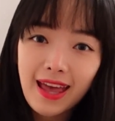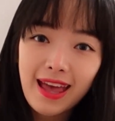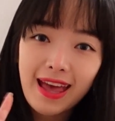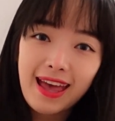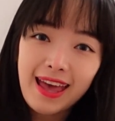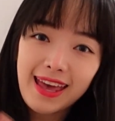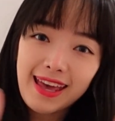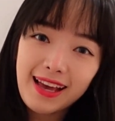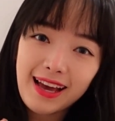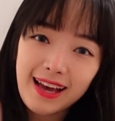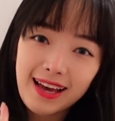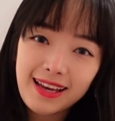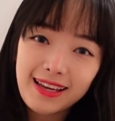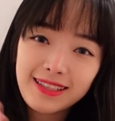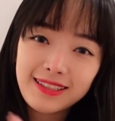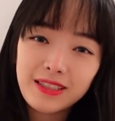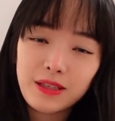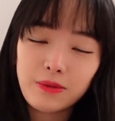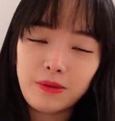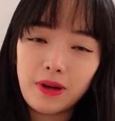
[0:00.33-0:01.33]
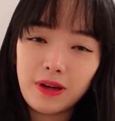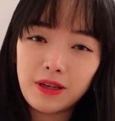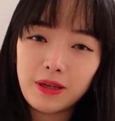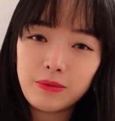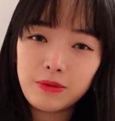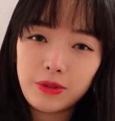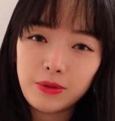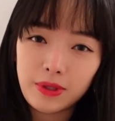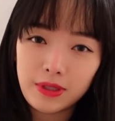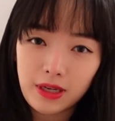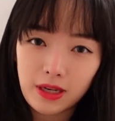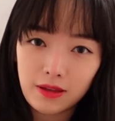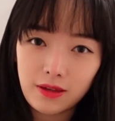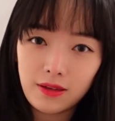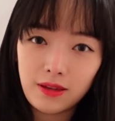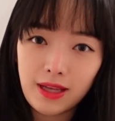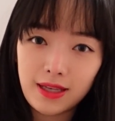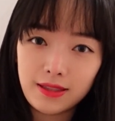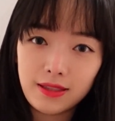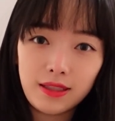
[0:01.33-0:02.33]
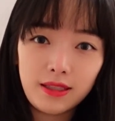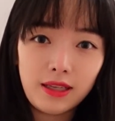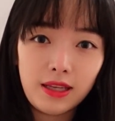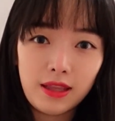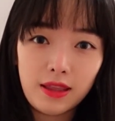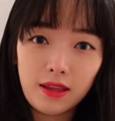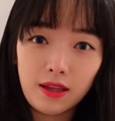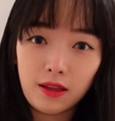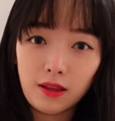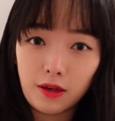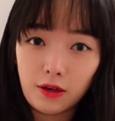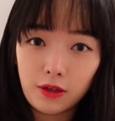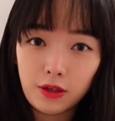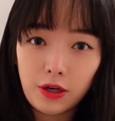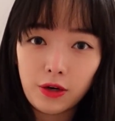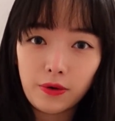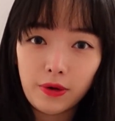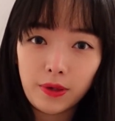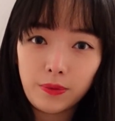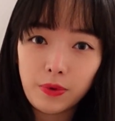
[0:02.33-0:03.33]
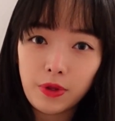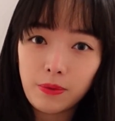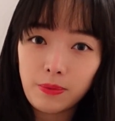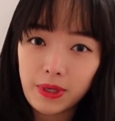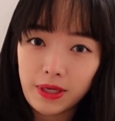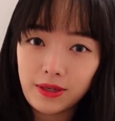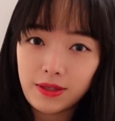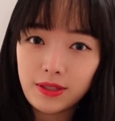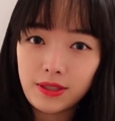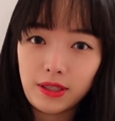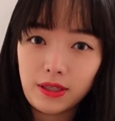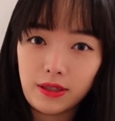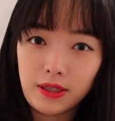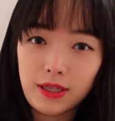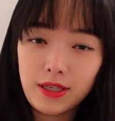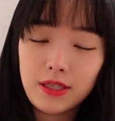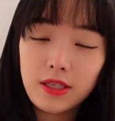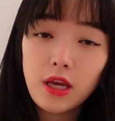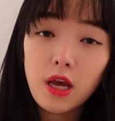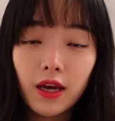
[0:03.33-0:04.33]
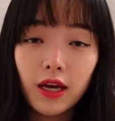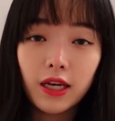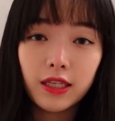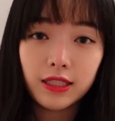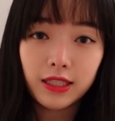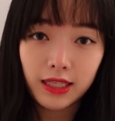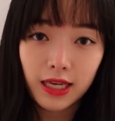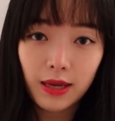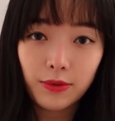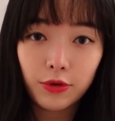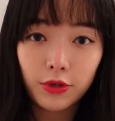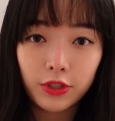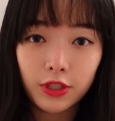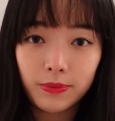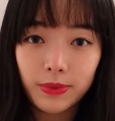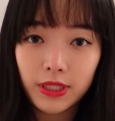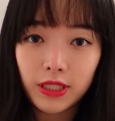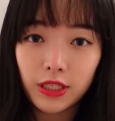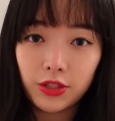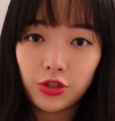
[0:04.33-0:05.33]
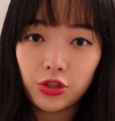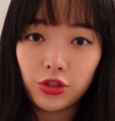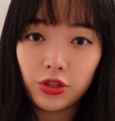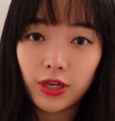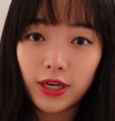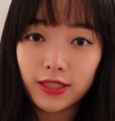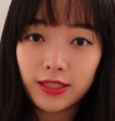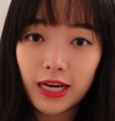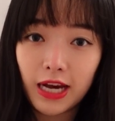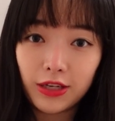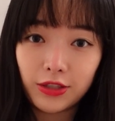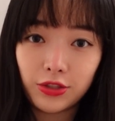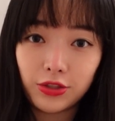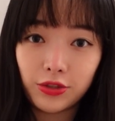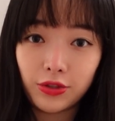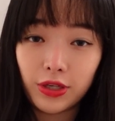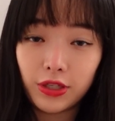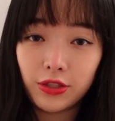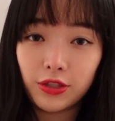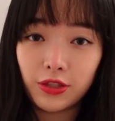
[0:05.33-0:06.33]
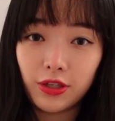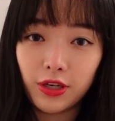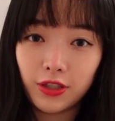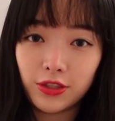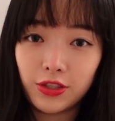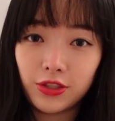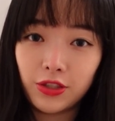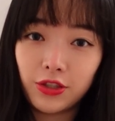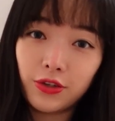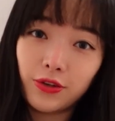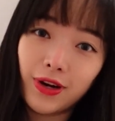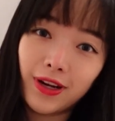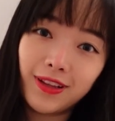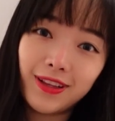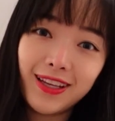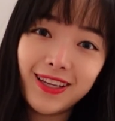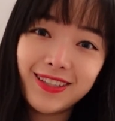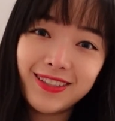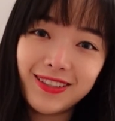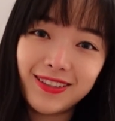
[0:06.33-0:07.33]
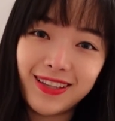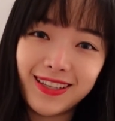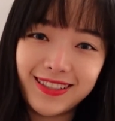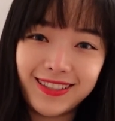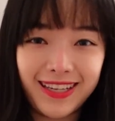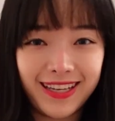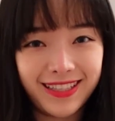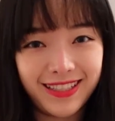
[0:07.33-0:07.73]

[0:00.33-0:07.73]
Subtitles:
Hey guys, welcome to another lesson in the Learn Korean with Mina series. Today I'm going to be teaching you guys how to do introductions correctly, so let's get